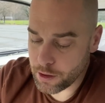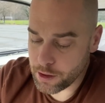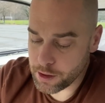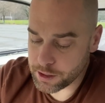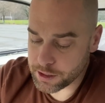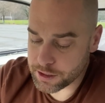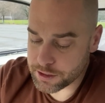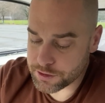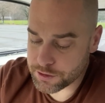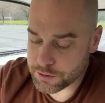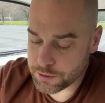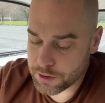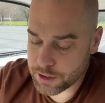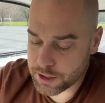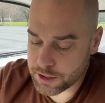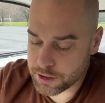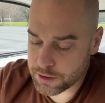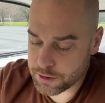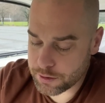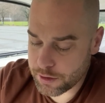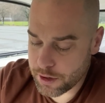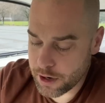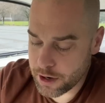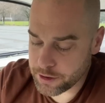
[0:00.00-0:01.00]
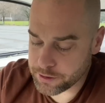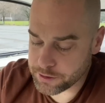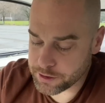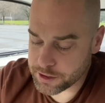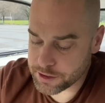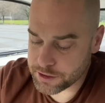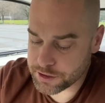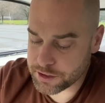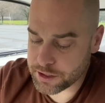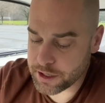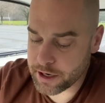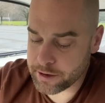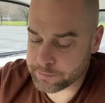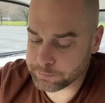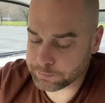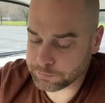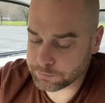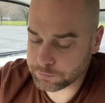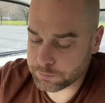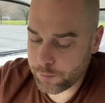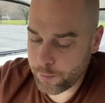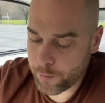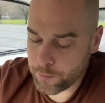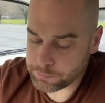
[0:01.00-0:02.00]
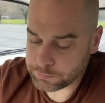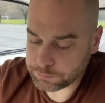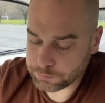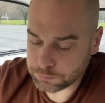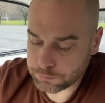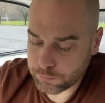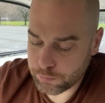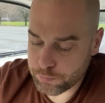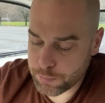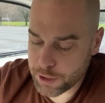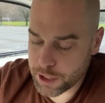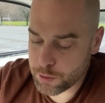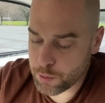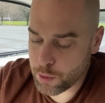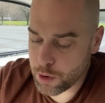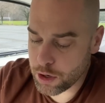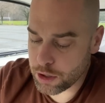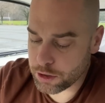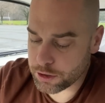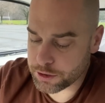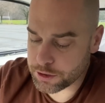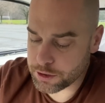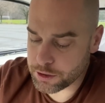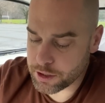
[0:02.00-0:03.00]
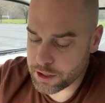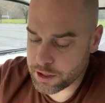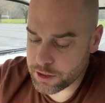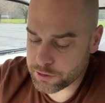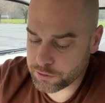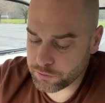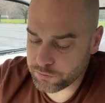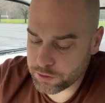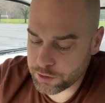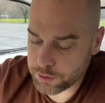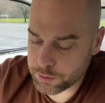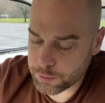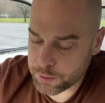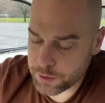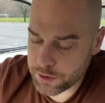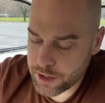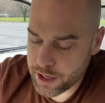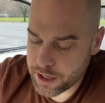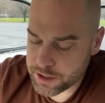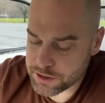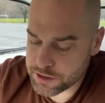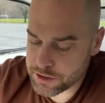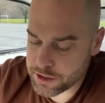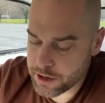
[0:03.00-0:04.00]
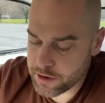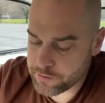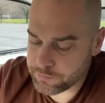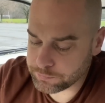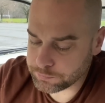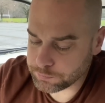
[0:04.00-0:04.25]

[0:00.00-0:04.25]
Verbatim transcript: And so then you got this big wall in your house filled with that stuff.